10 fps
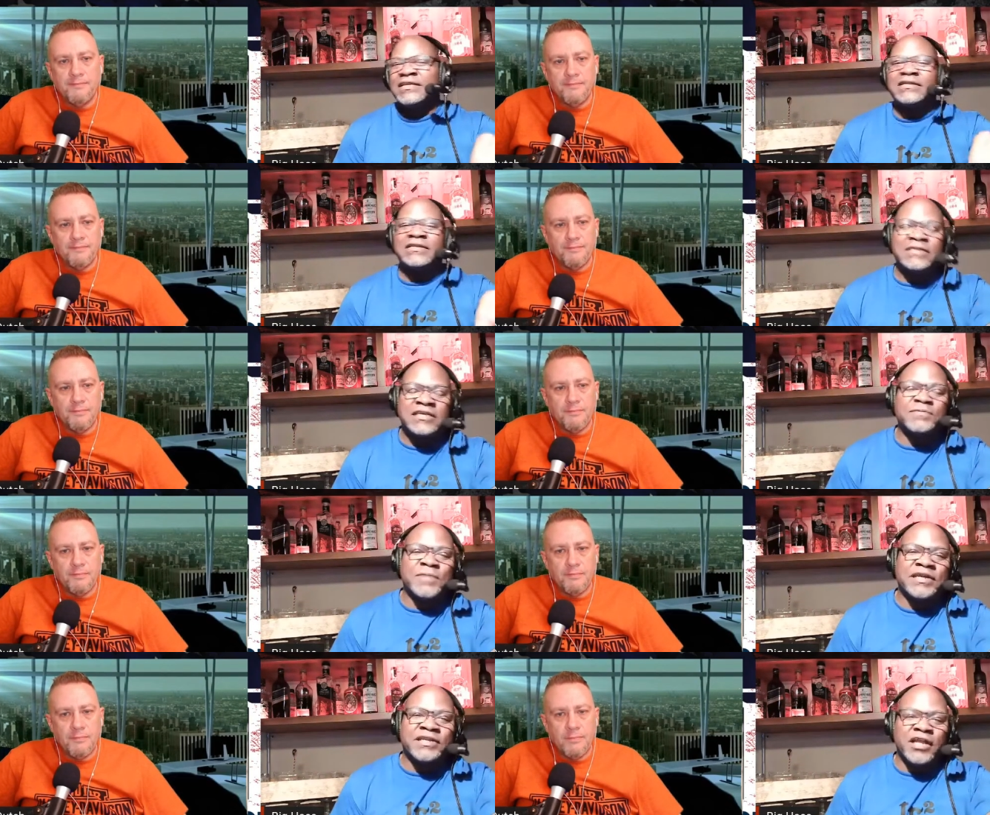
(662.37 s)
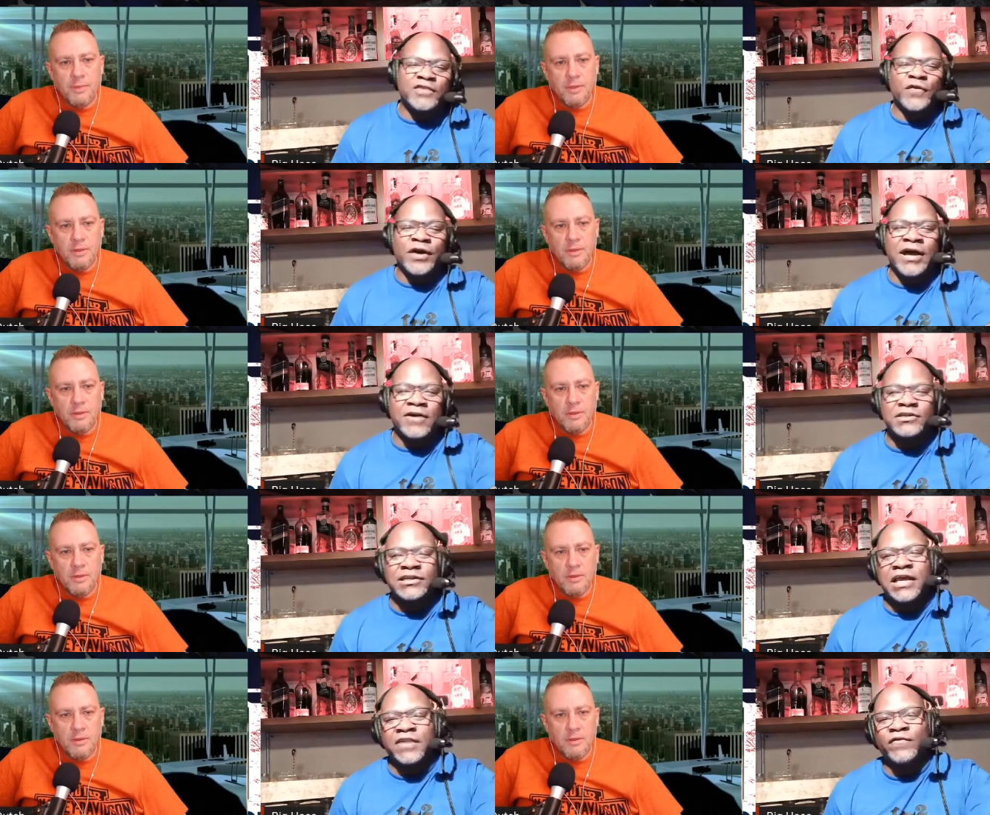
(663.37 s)
Speaker 1: Six million dollars for a house
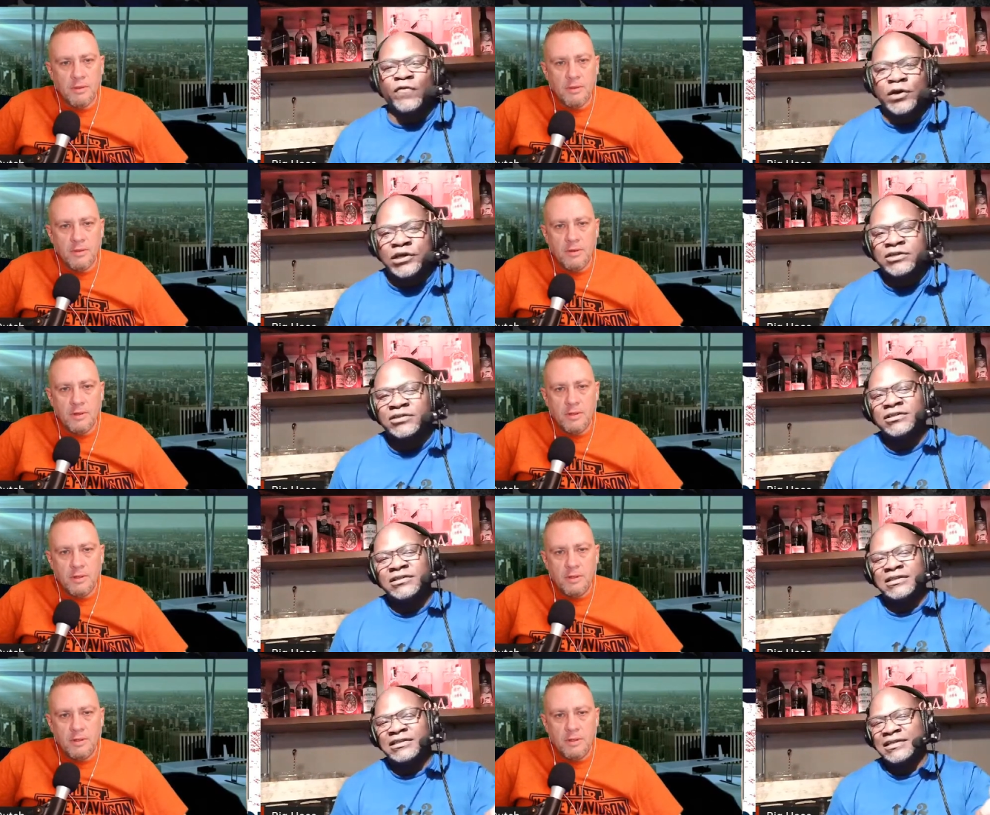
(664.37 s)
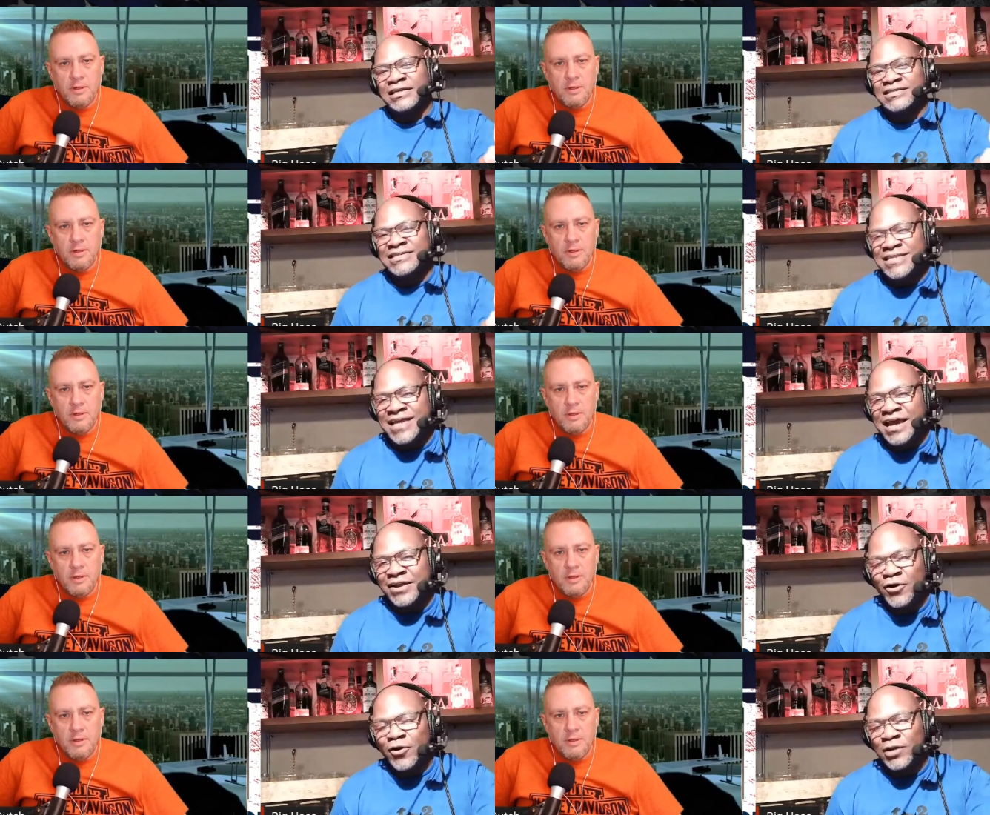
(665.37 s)
in California is not,
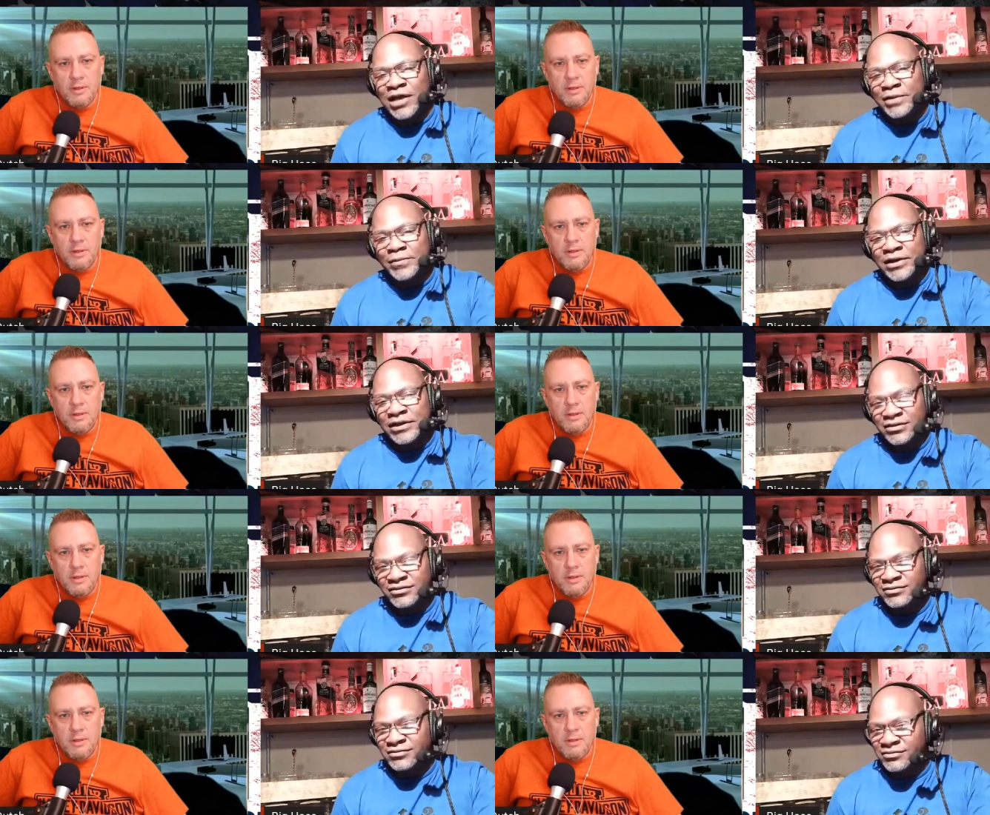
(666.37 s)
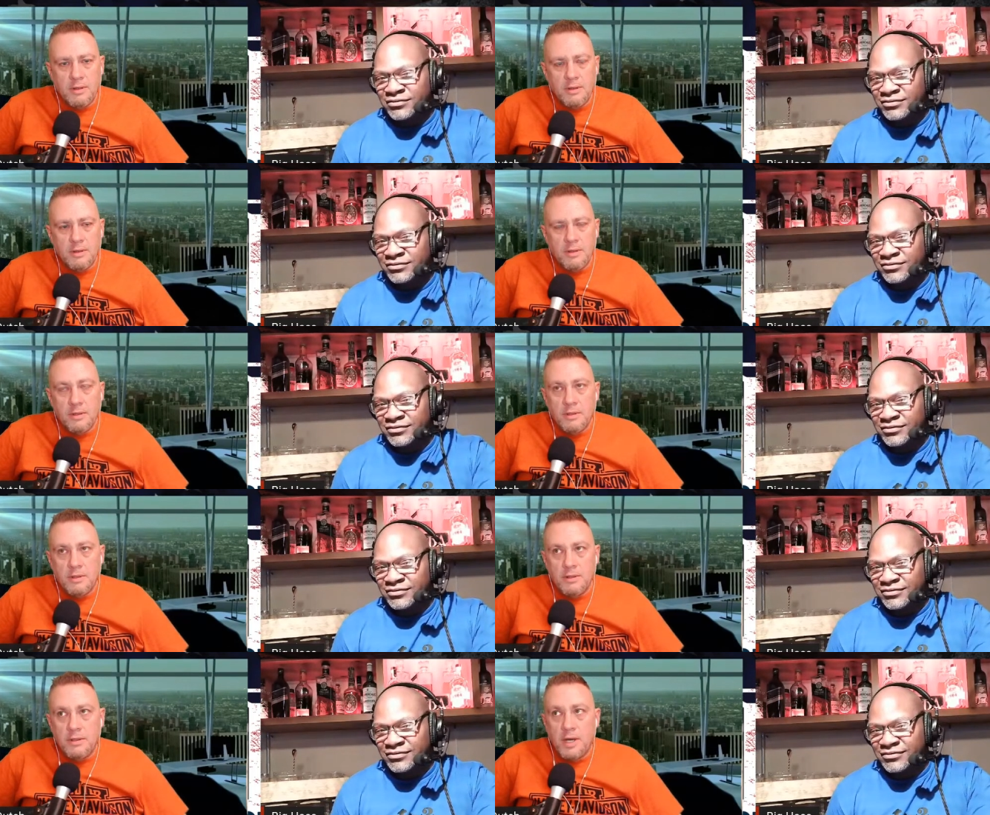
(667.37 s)
not a whole lot of money.
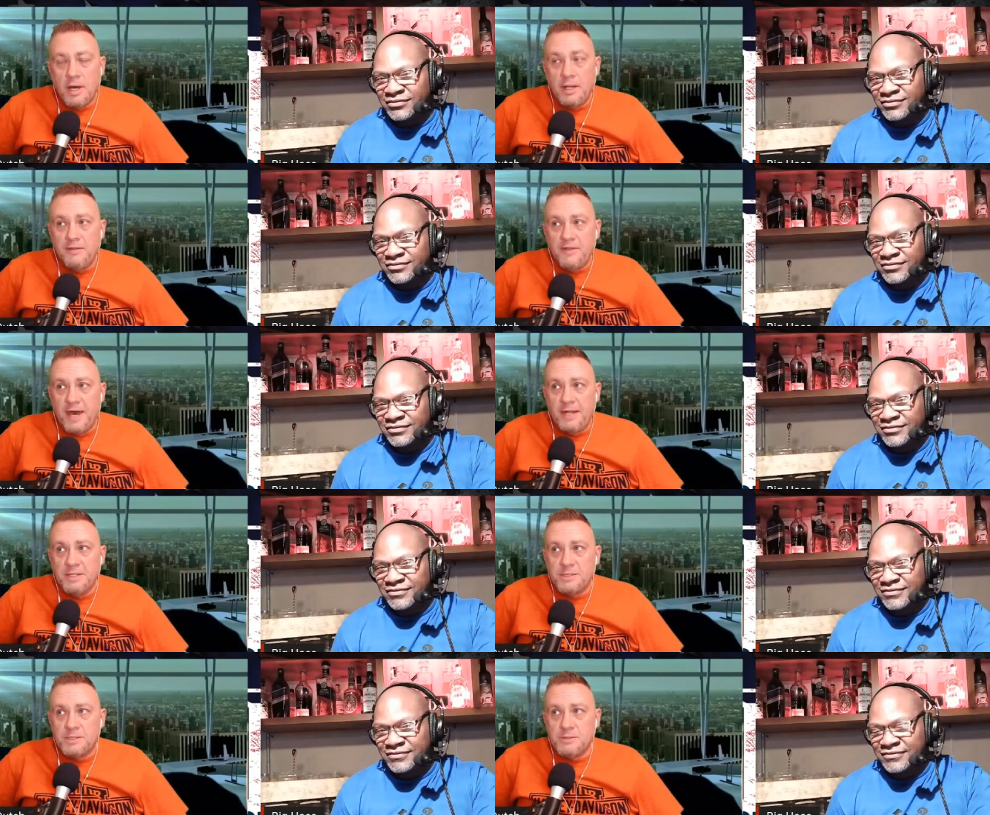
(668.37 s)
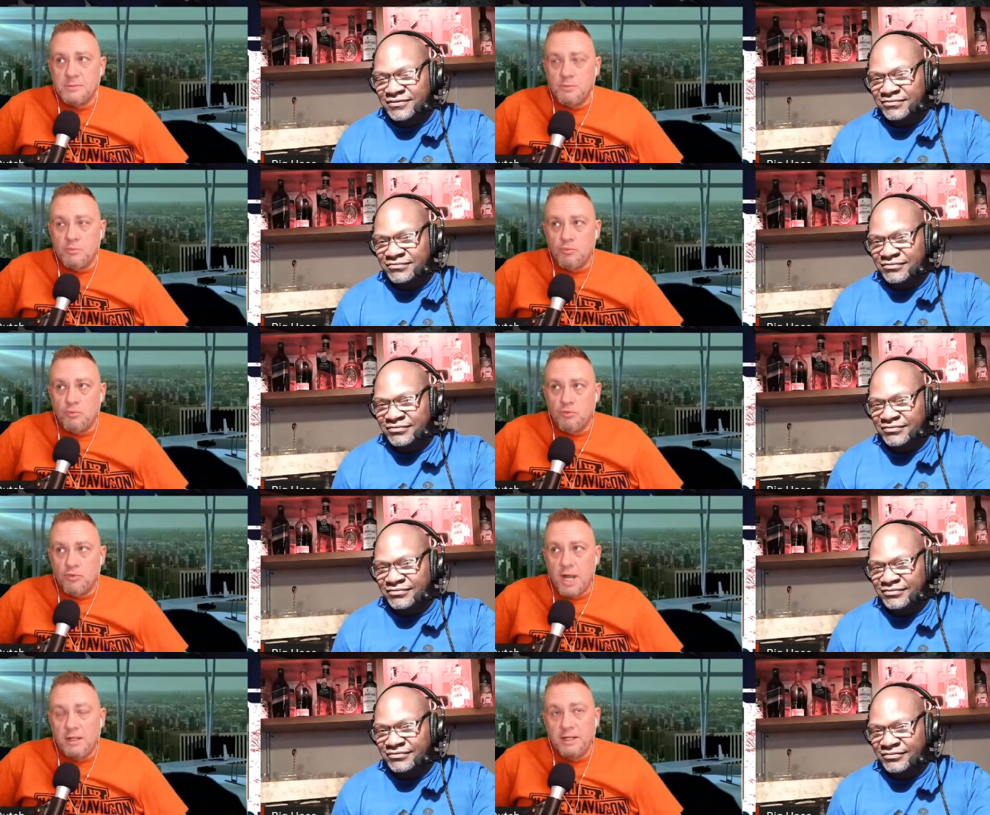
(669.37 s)
Speaker 2: Uh, that is
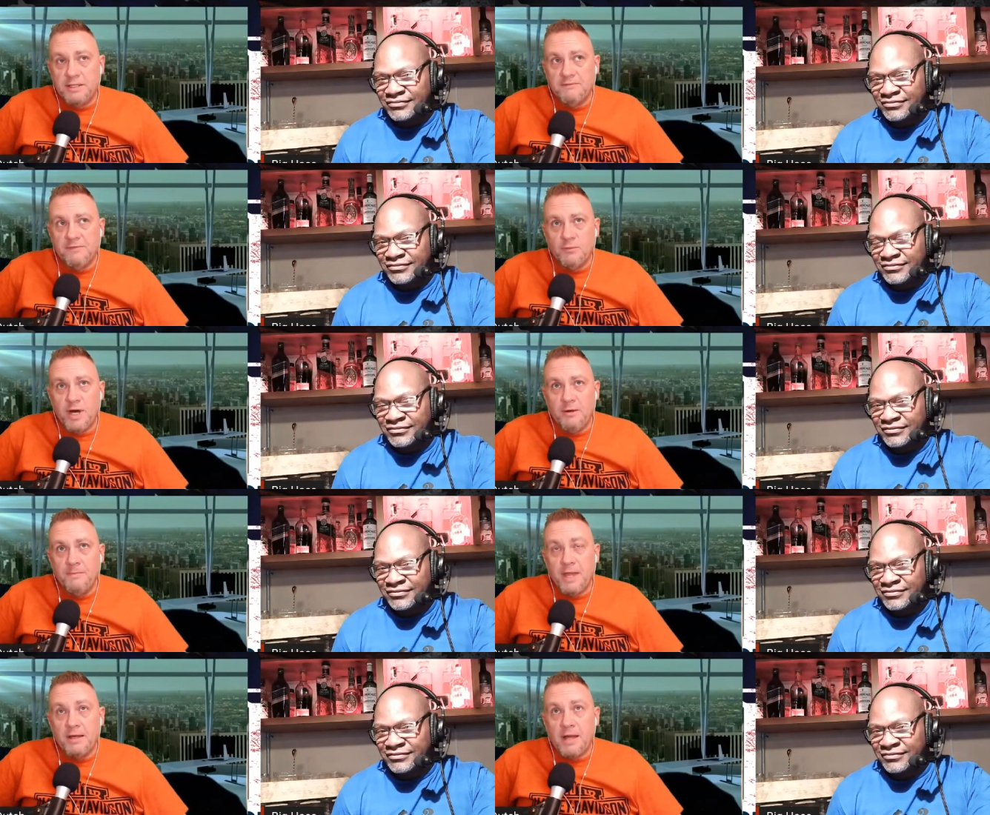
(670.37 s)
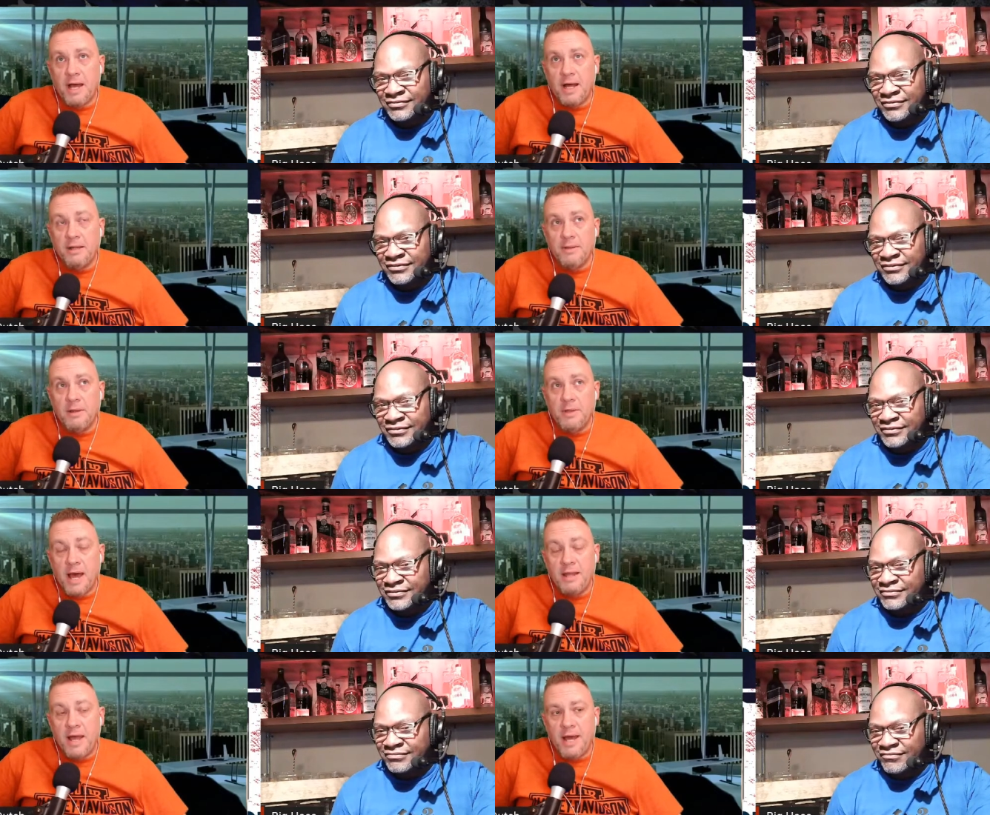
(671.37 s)
relative. Well, it's like a five hundred
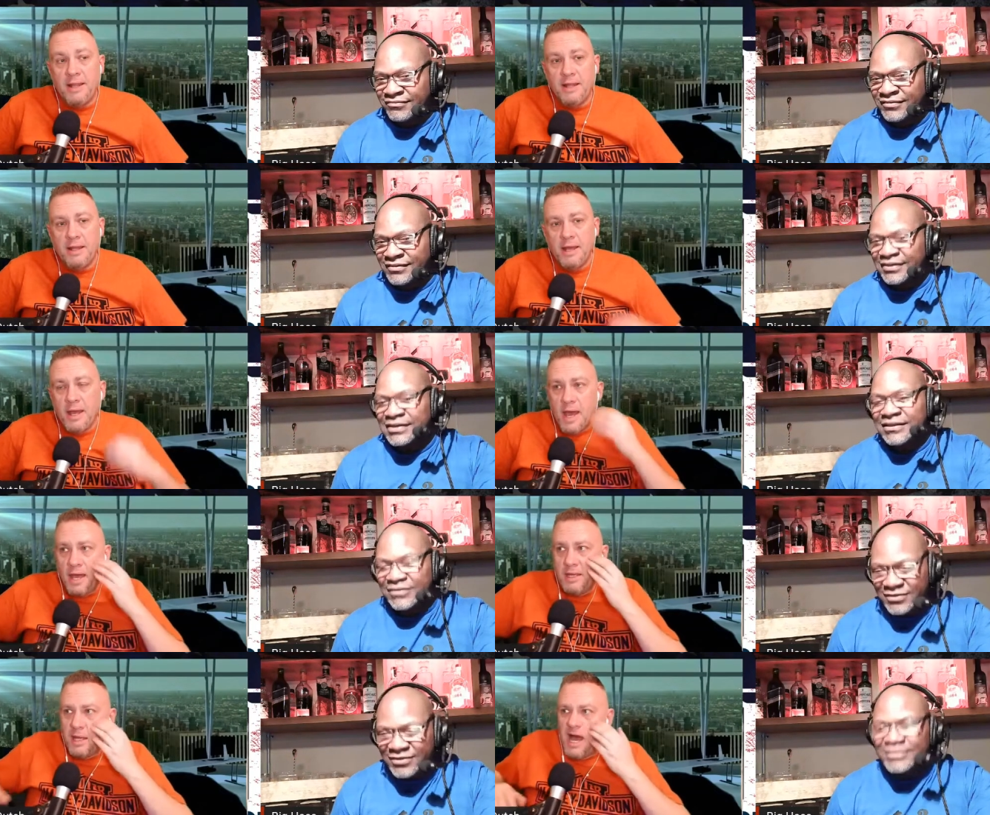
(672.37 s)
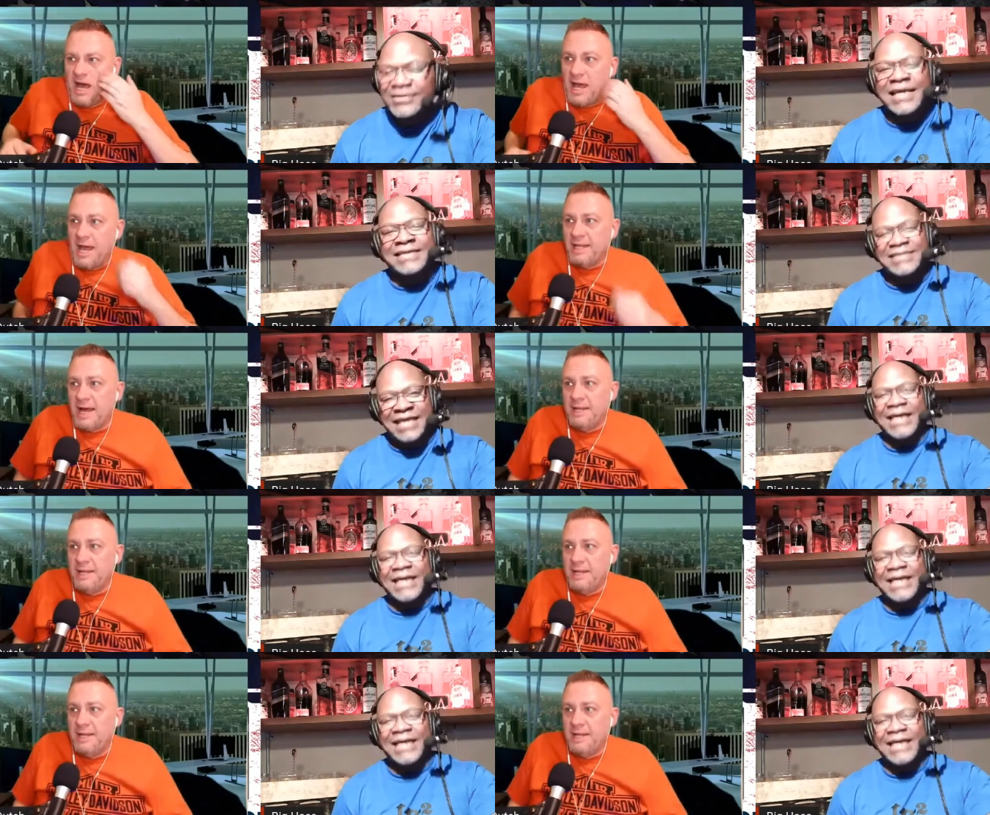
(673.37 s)
thousand dollar house around here. Yeah, I, exactly. I, I